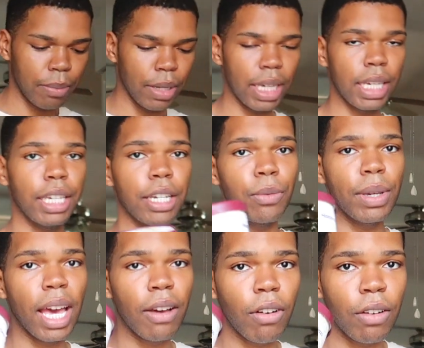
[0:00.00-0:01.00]
But here
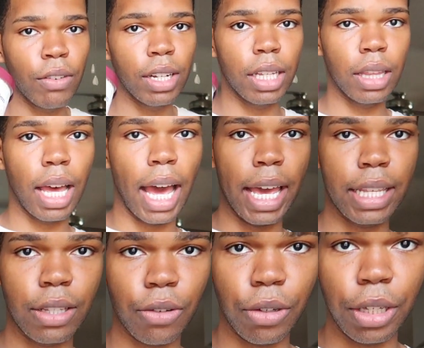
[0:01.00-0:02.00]
we have our vanilla
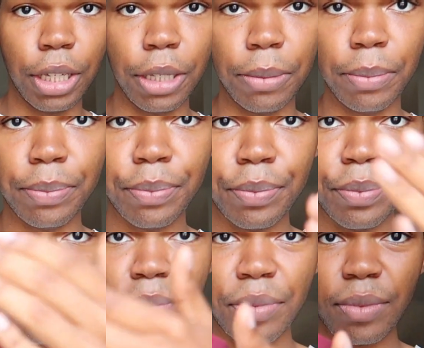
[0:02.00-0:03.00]
ice cream.
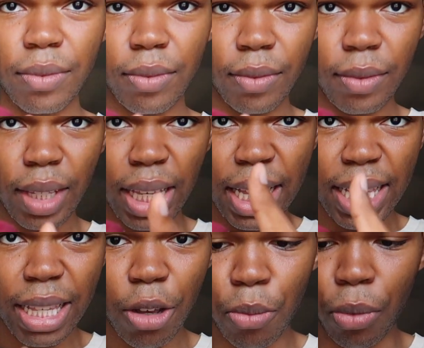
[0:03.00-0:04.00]
It's
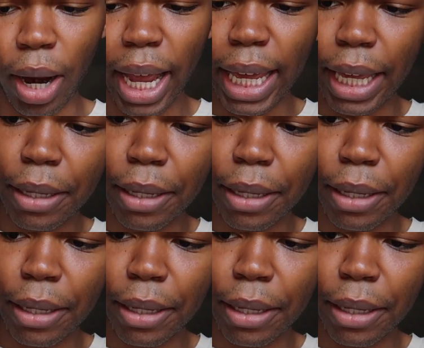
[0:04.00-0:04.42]
so bright.